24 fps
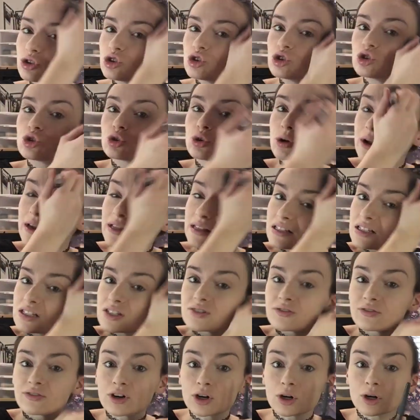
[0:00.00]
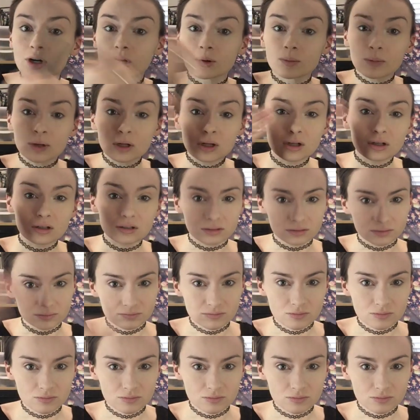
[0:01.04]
transferable,